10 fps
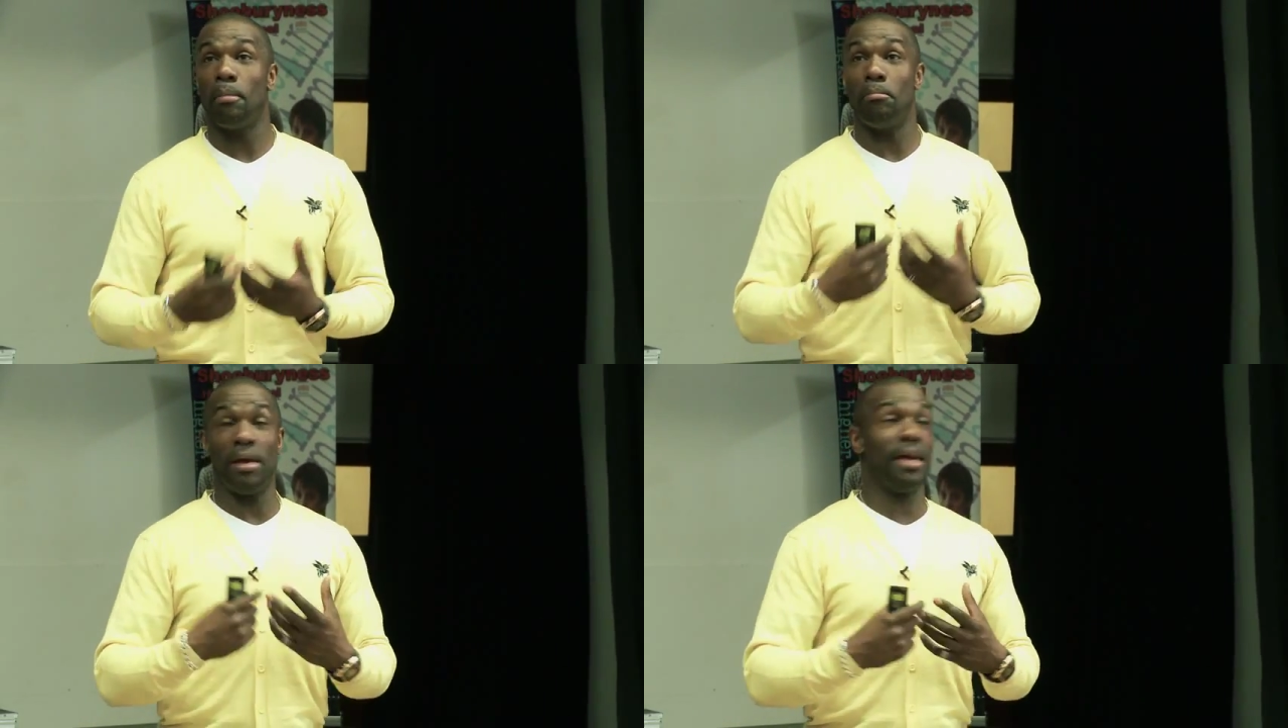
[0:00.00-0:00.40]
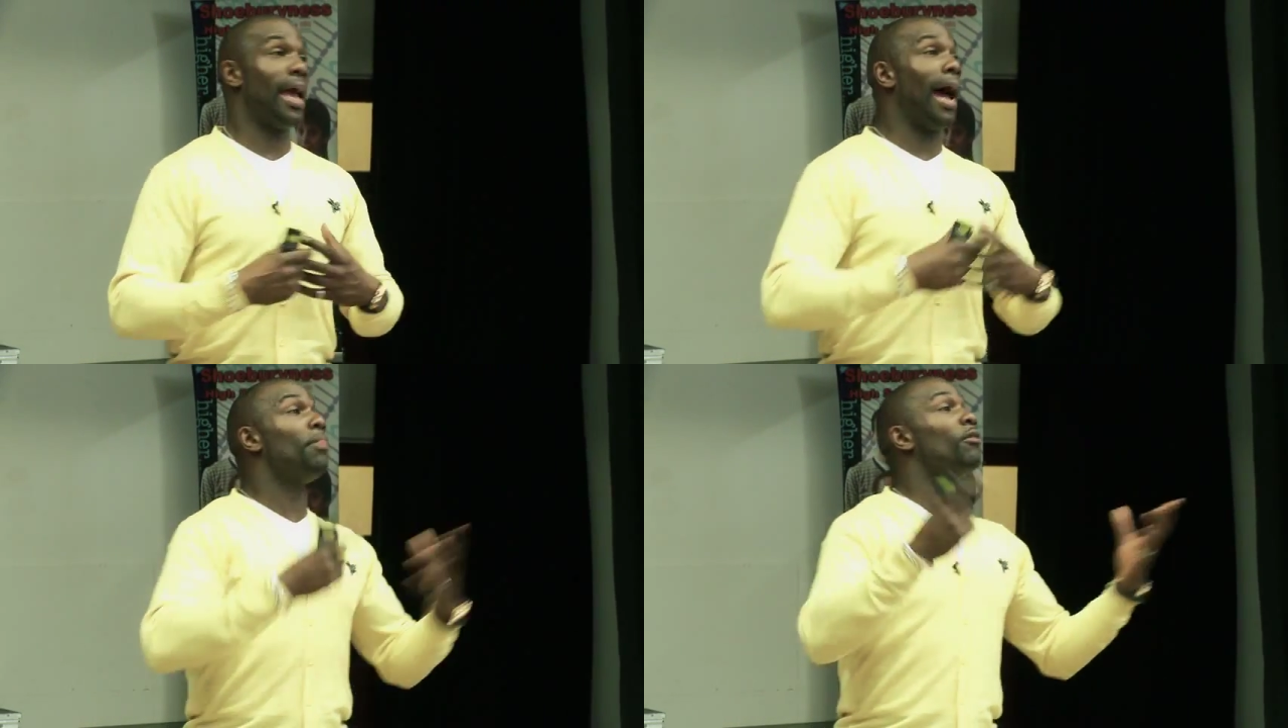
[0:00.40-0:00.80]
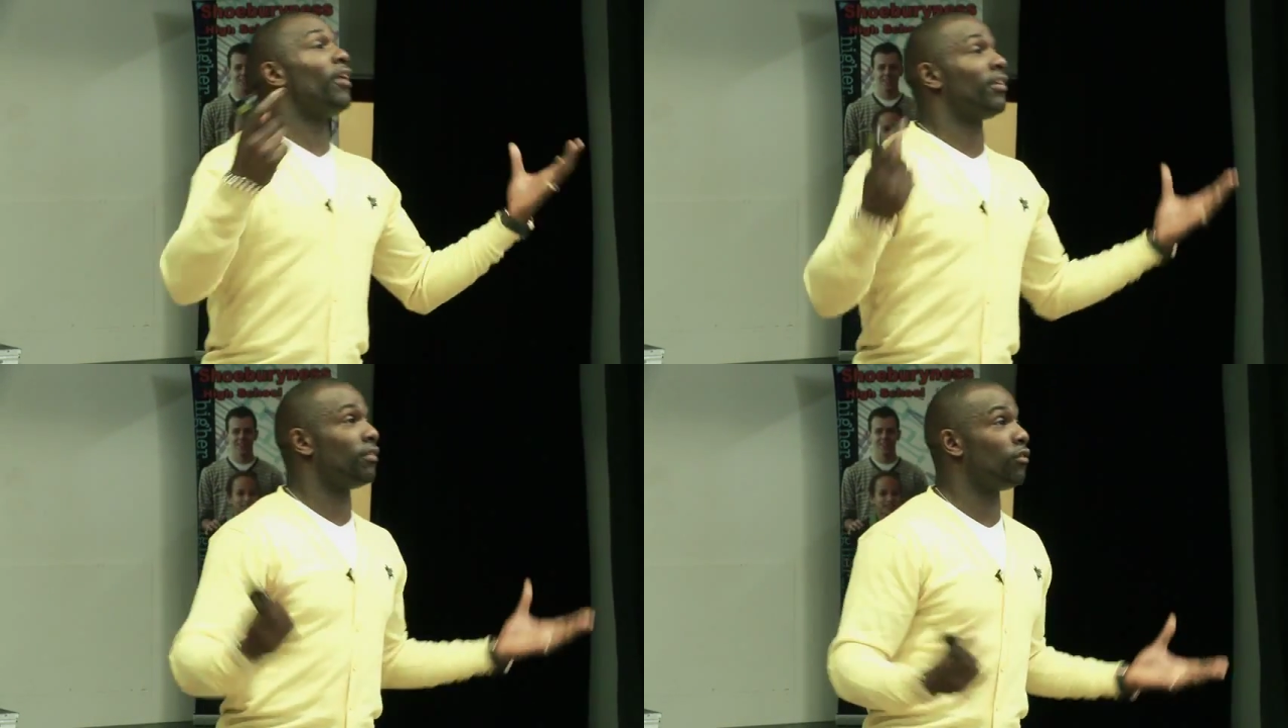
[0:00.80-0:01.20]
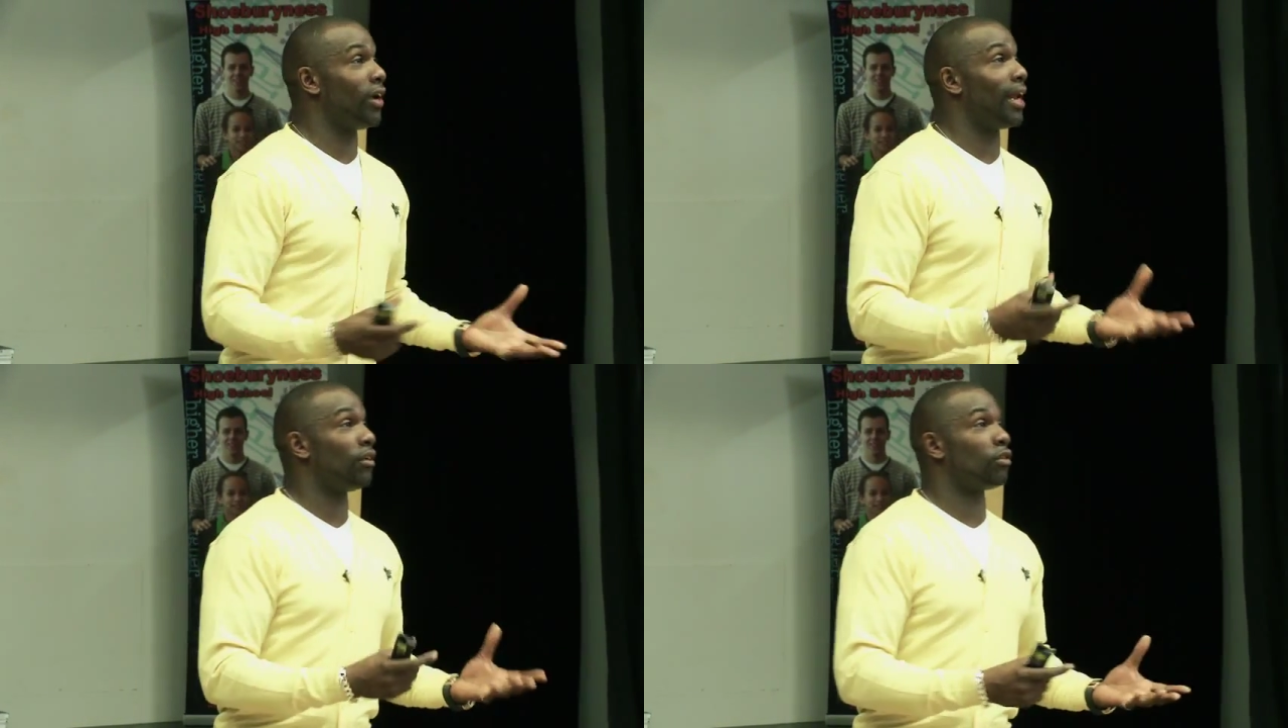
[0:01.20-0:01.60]
me and the rest of the
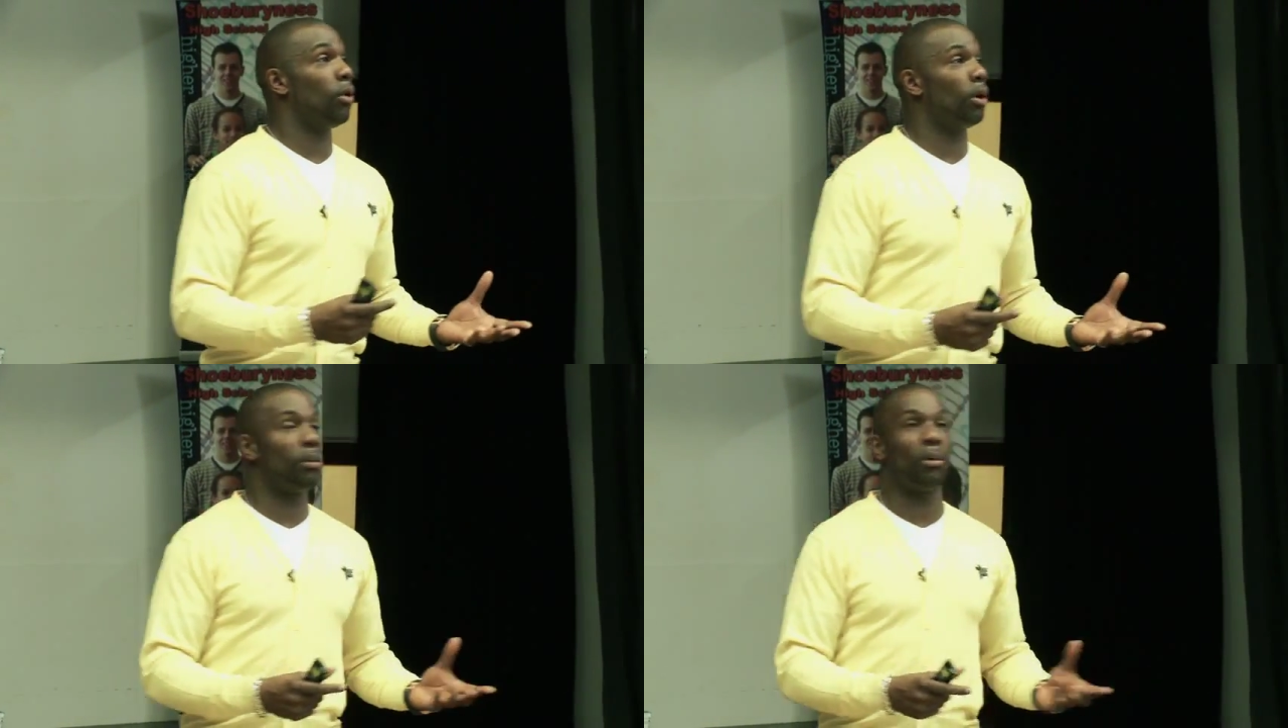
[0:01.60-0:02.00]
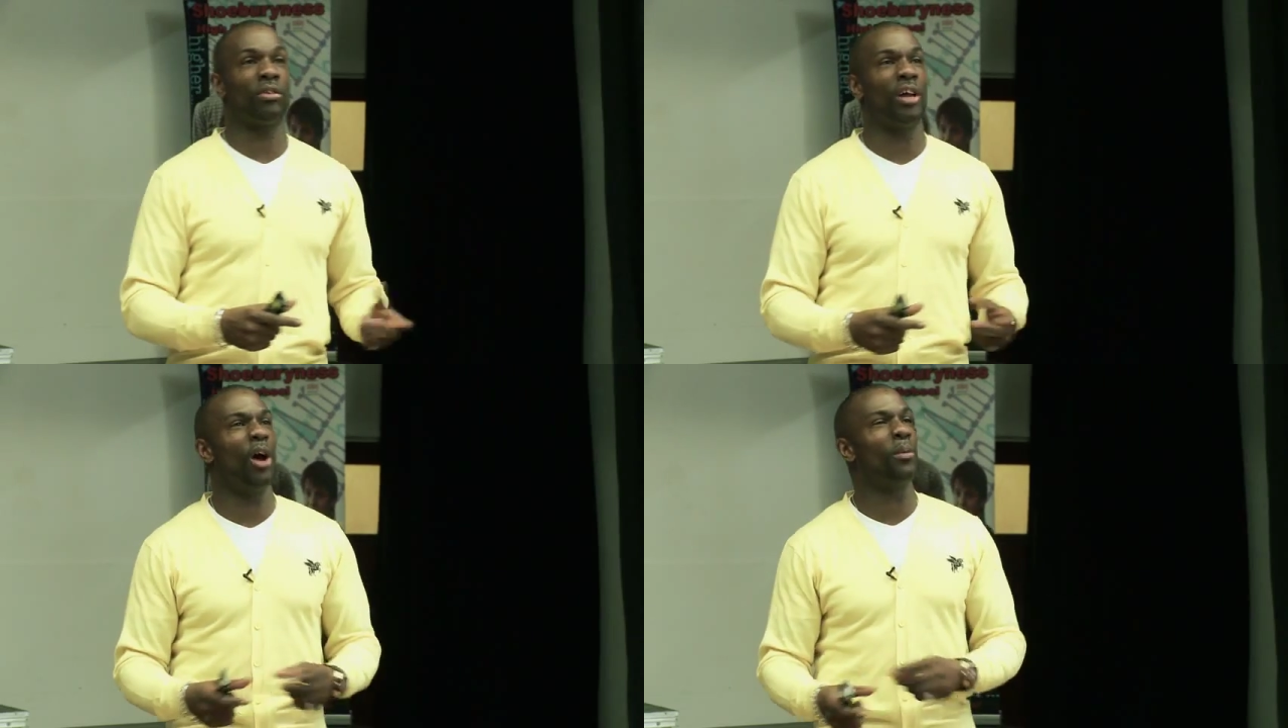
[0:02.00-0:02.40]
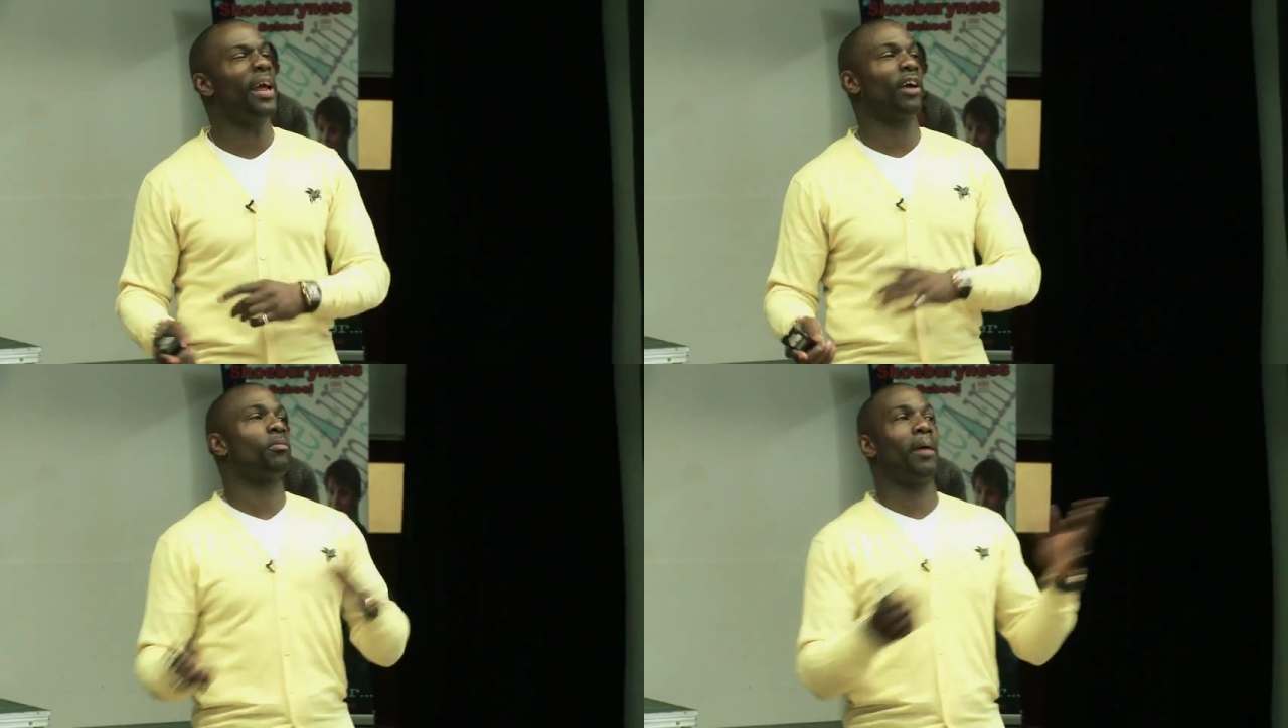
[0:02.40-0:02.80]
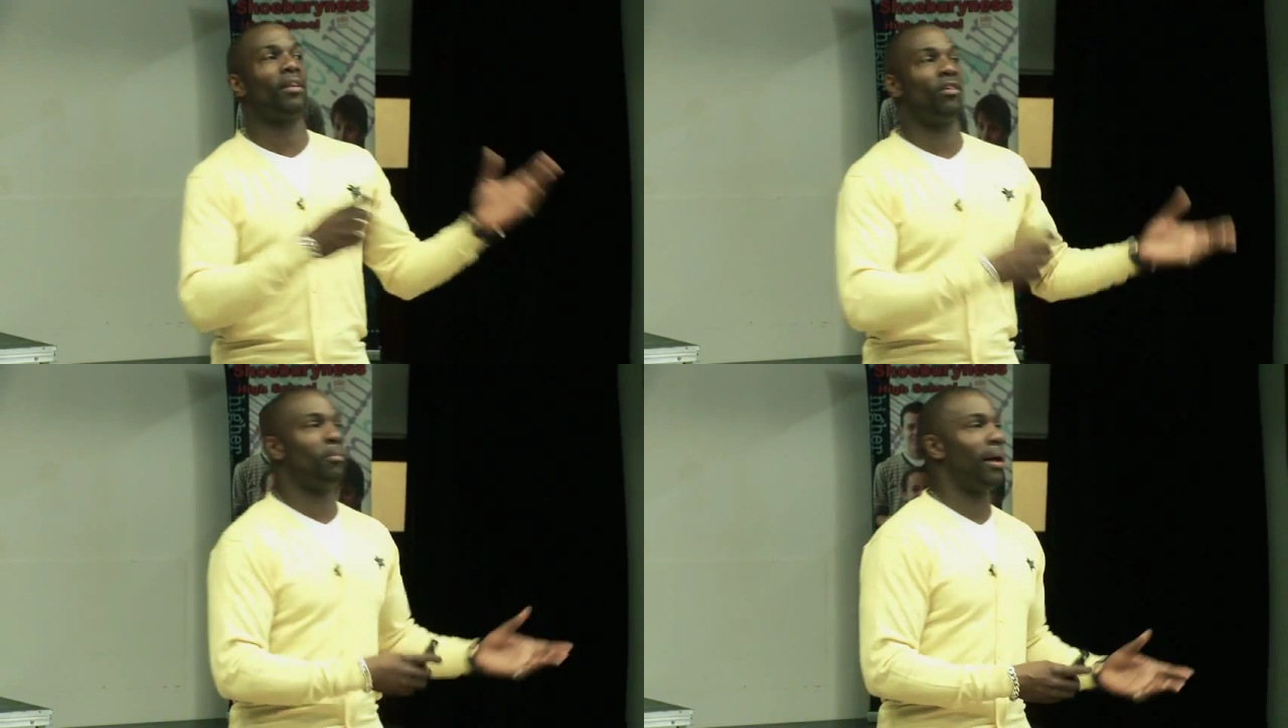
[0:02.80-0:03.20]
relay squad, we wasn't only
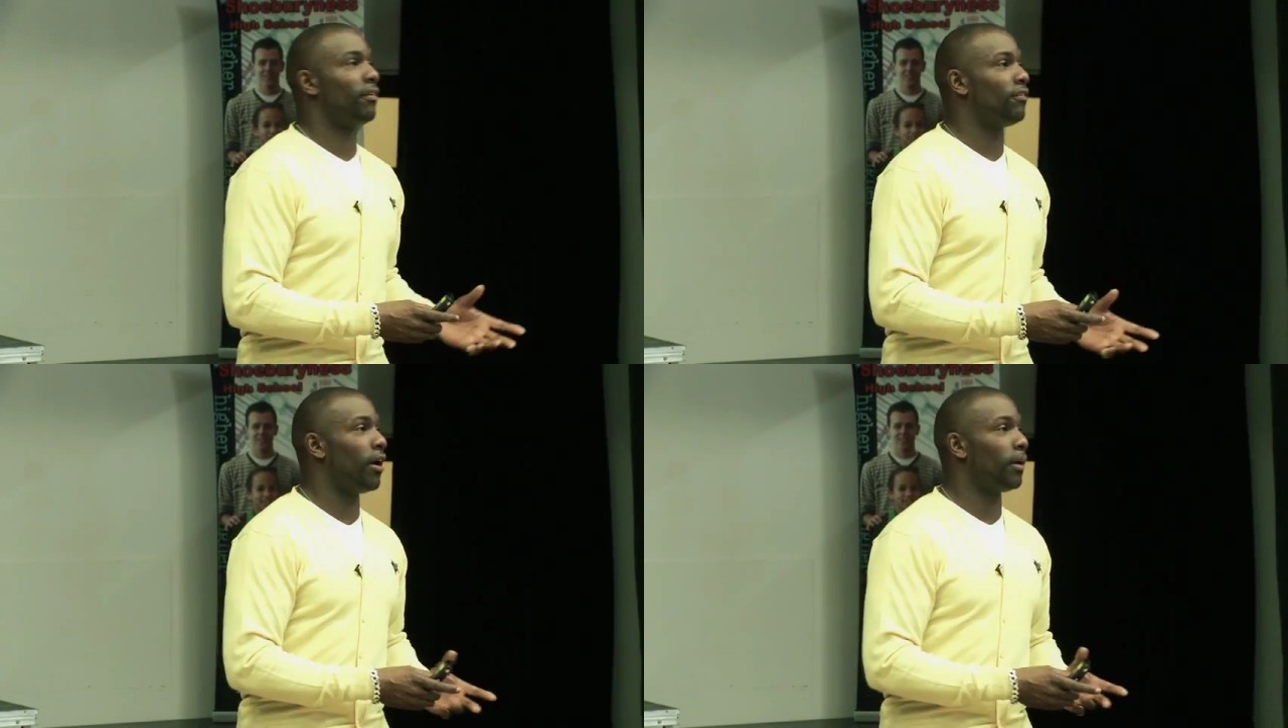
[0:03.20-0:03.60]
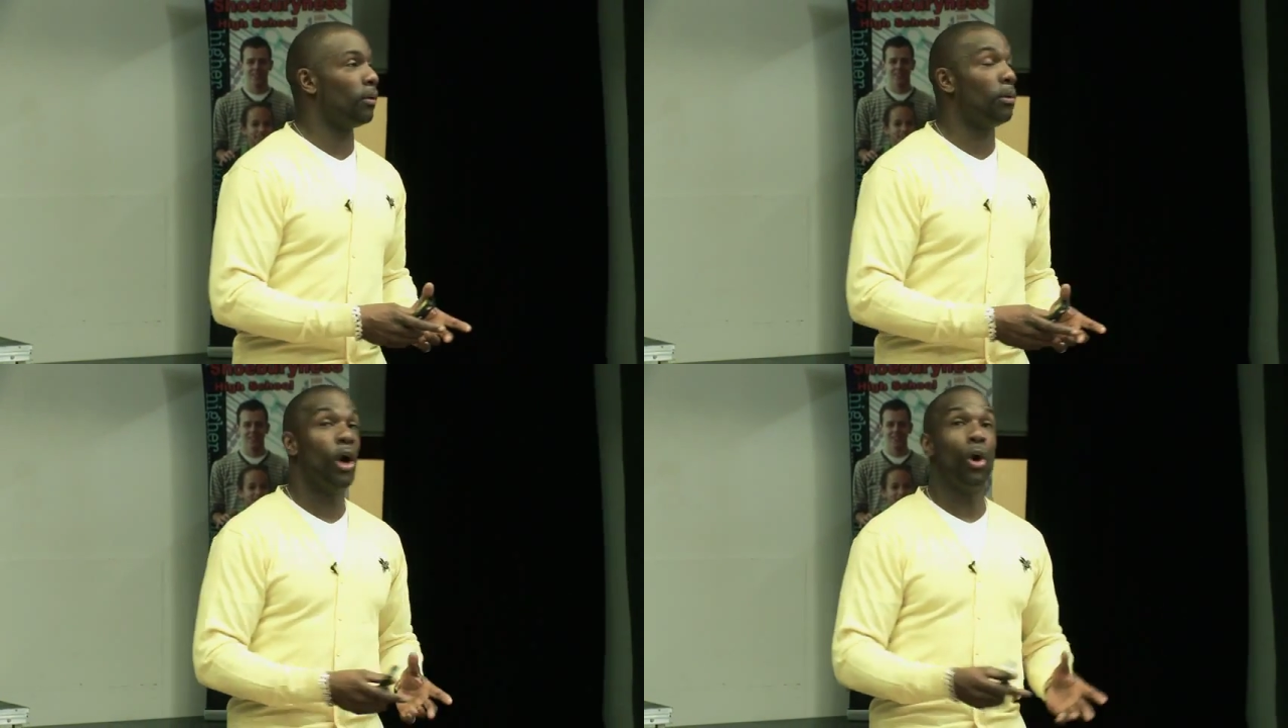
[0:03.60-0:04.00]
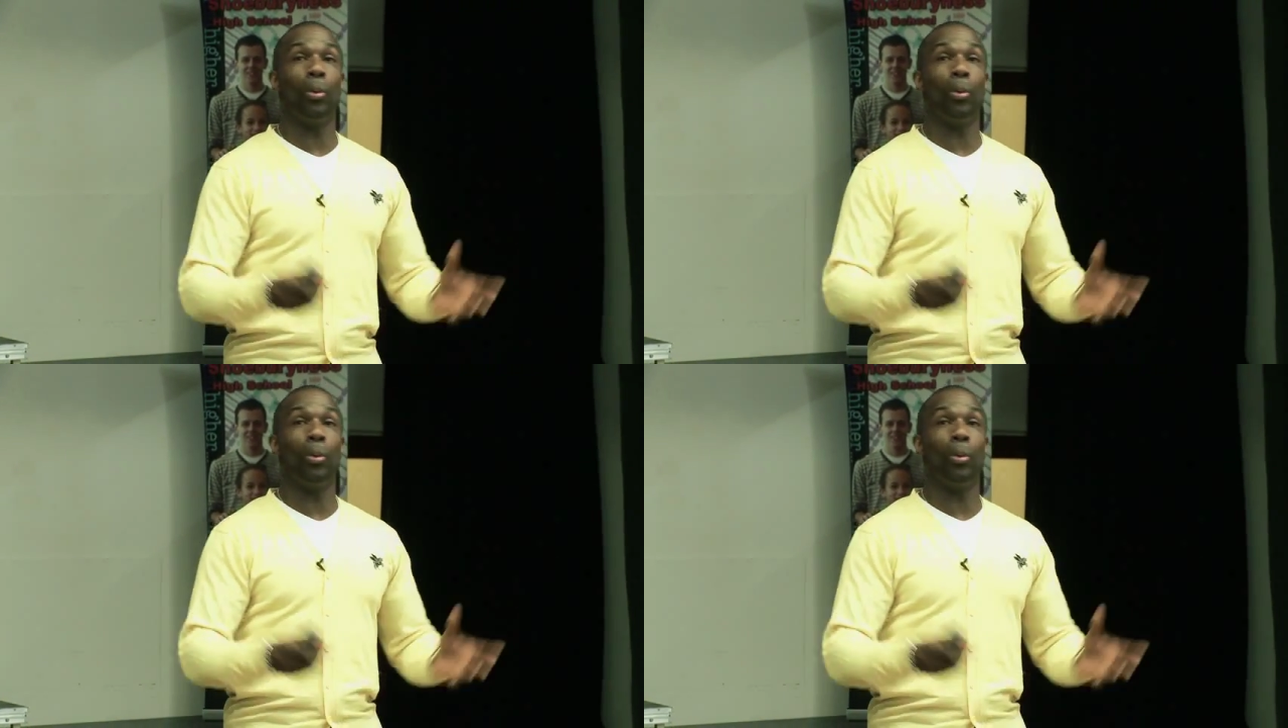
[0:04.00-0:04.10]
expected to make the final,